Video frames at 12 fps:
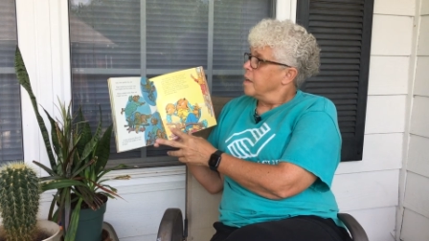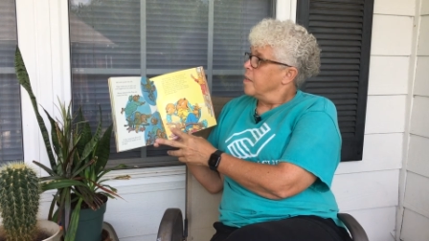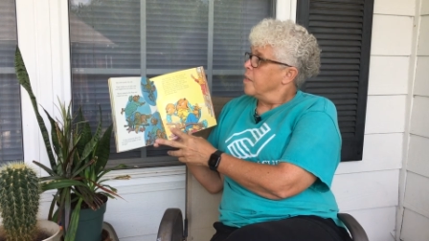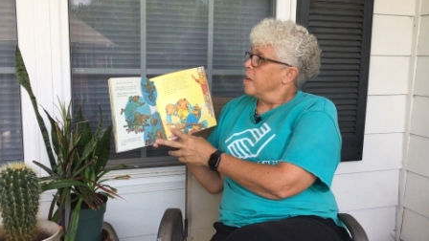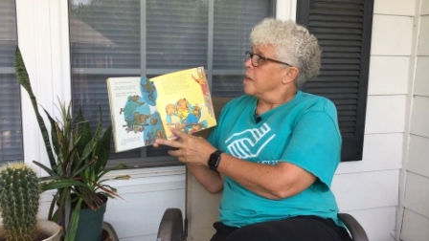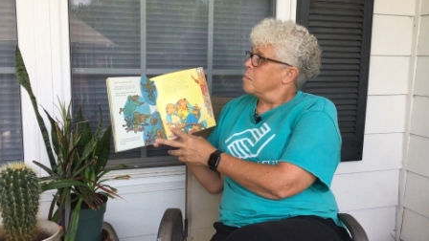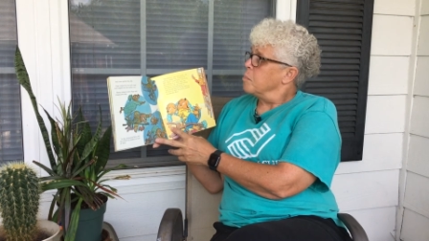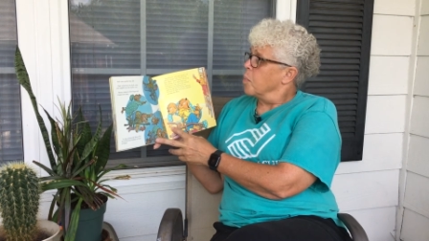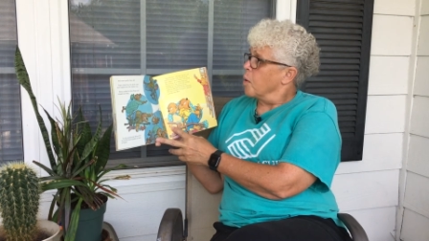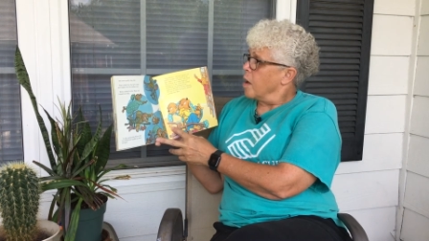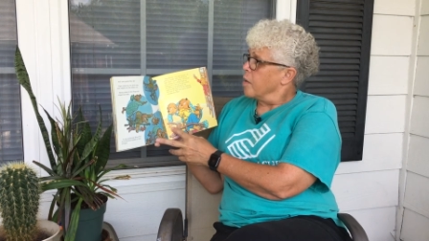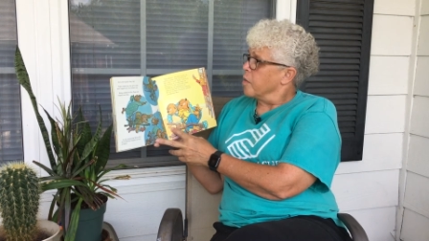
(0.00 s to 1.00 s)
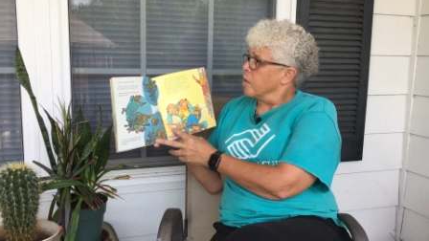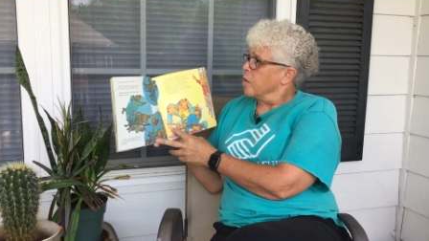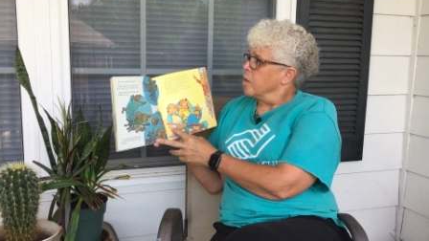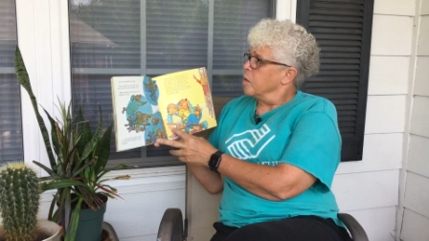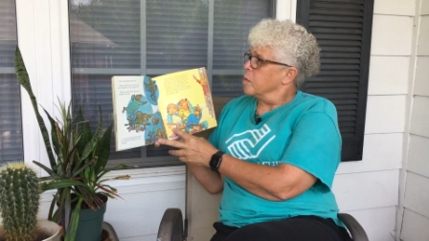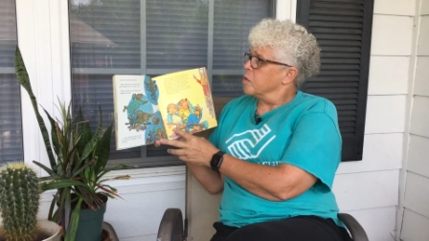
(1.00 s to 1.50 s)
Then Brother,
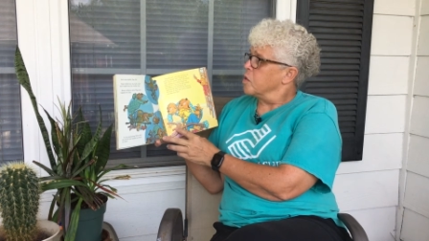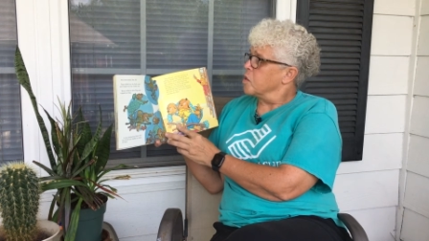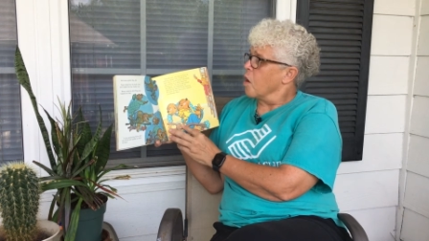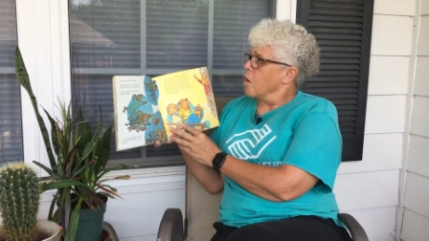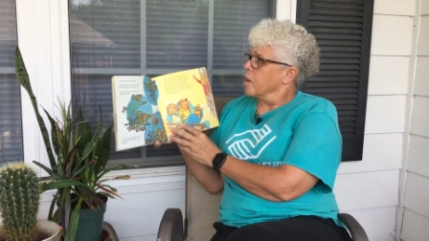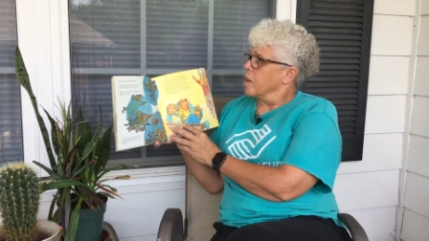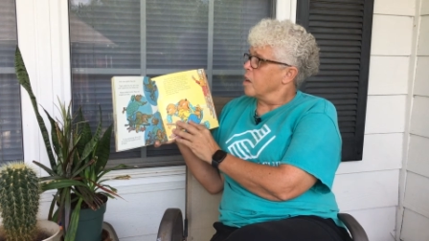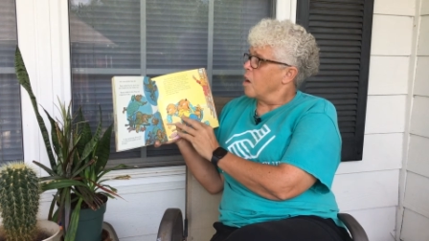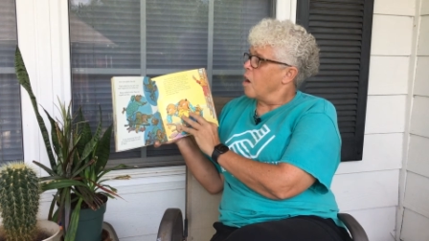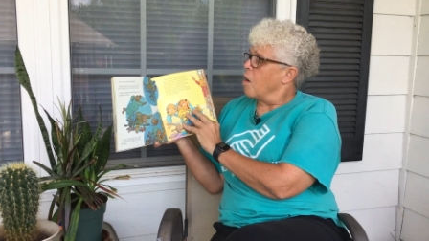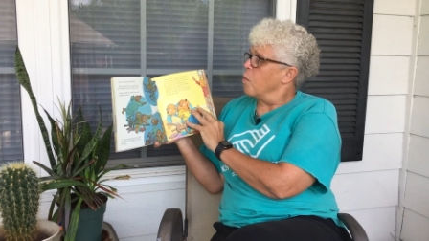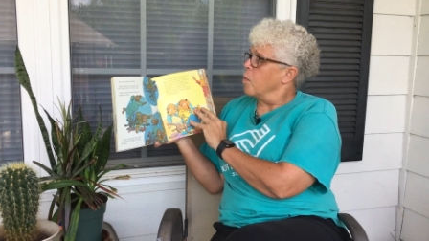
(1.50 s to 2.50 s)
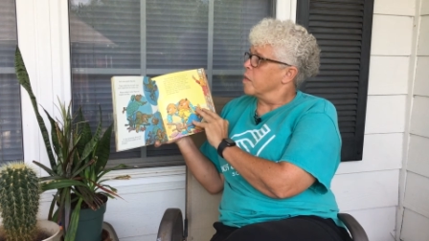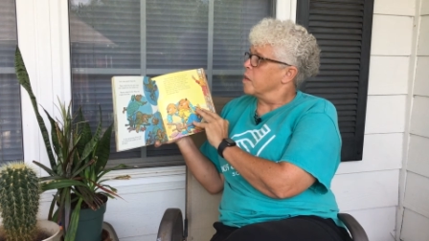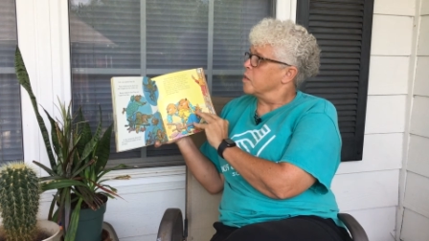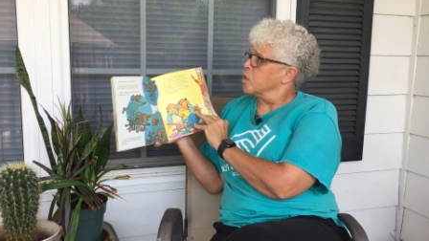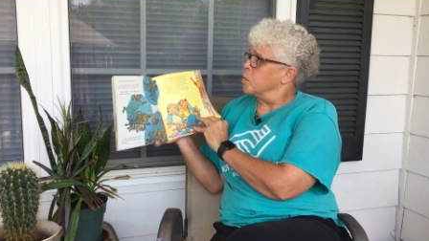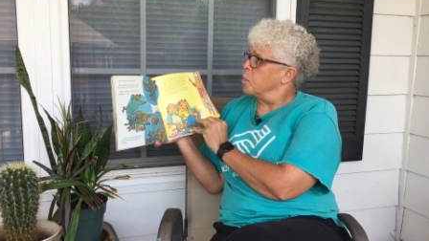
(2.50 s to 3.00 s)
who had started it all with
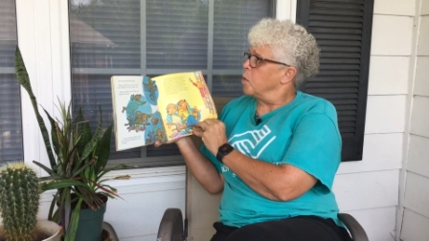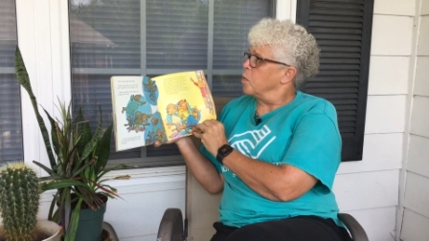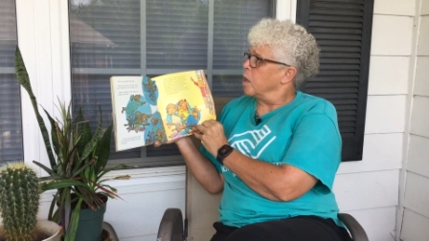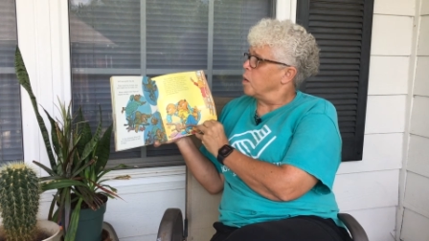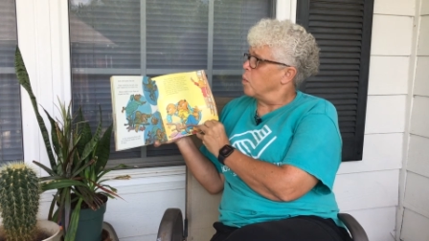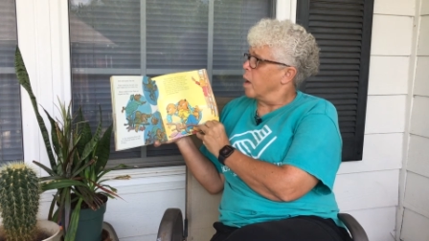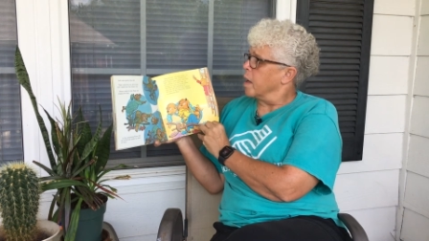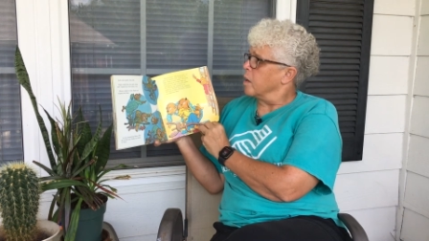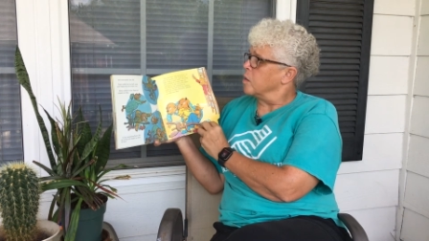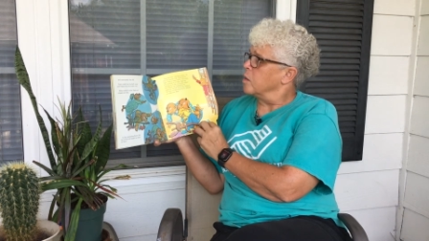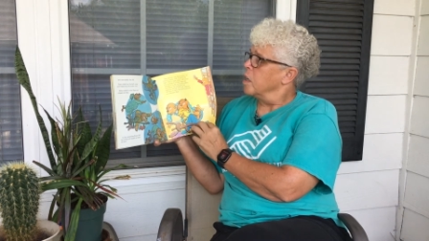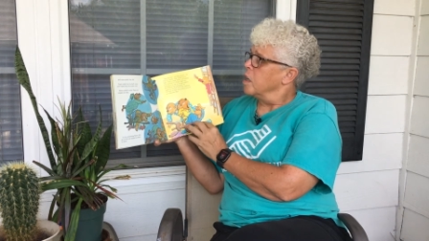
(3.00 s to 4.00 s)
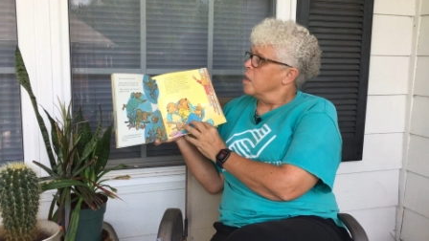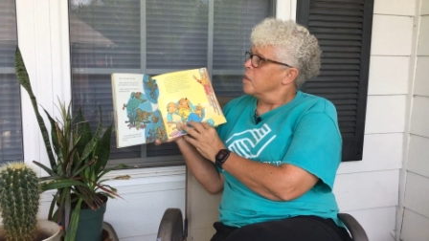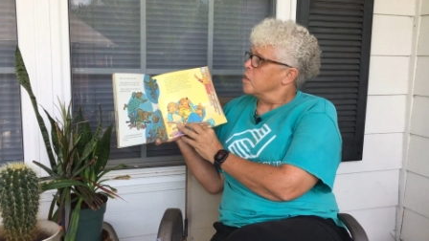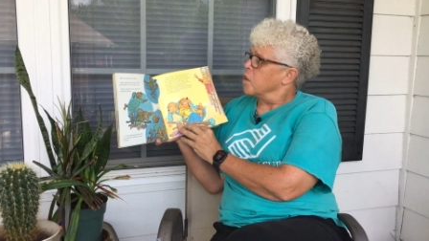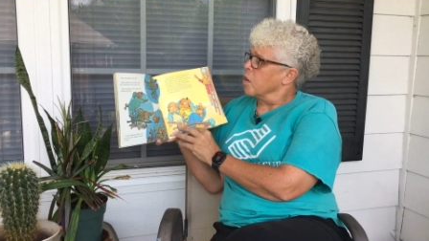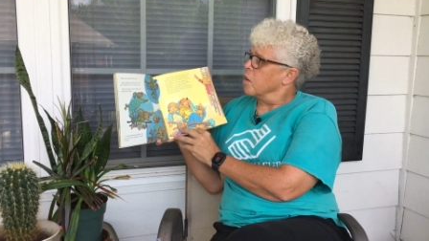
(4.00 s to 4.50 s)
his spooky wail,
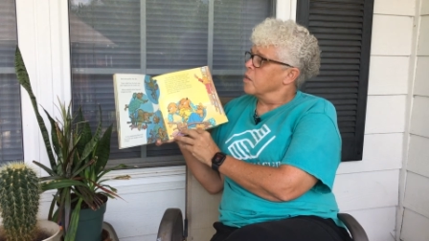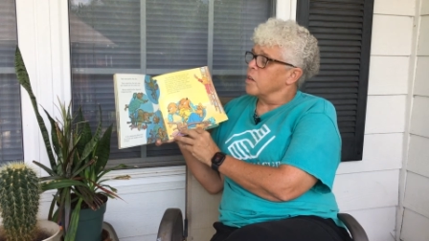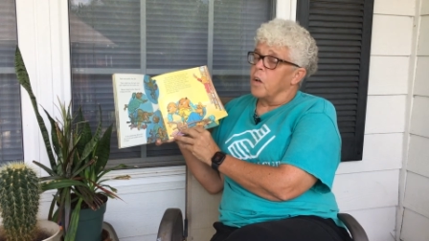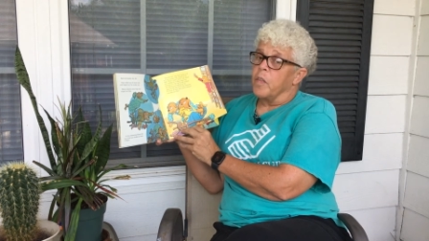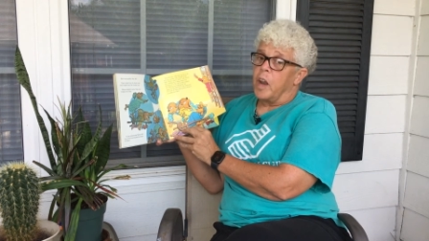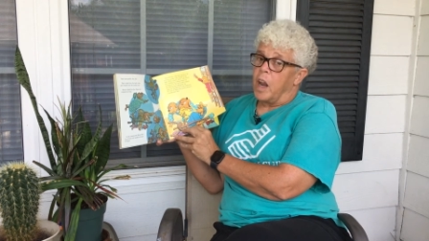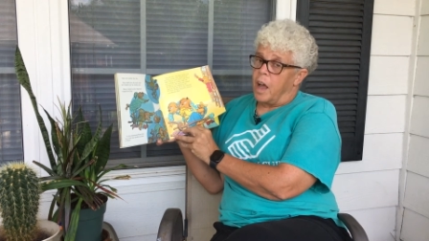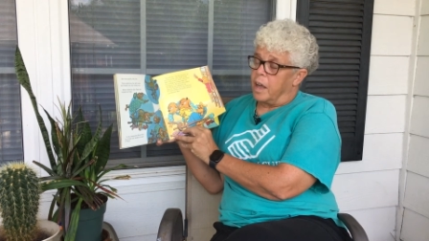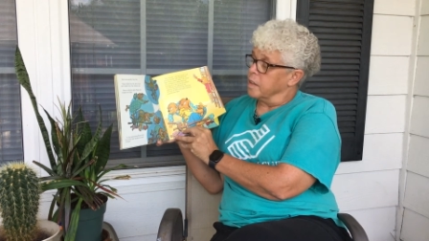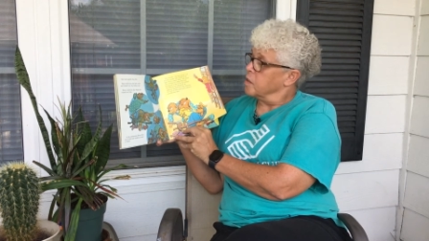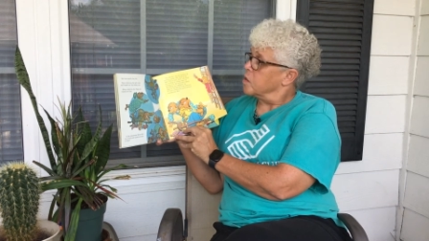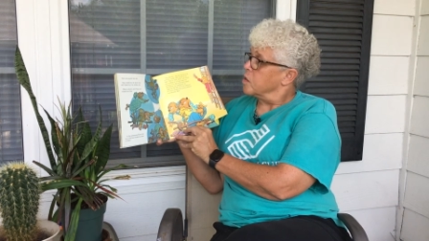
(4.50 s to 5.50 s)
turned on the lights.